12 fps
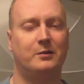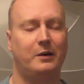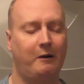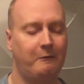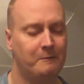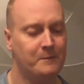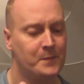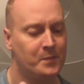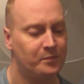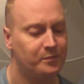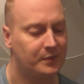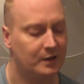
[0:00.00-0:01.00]
about.
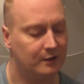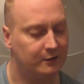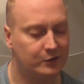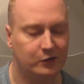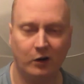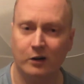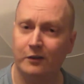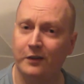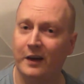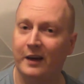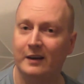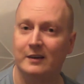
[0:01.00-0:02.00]

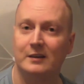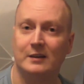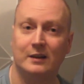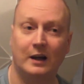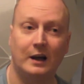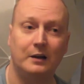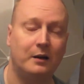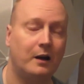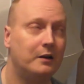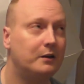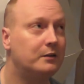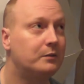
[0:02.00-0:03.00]
Photography,
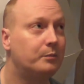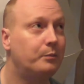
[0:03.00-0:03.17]
and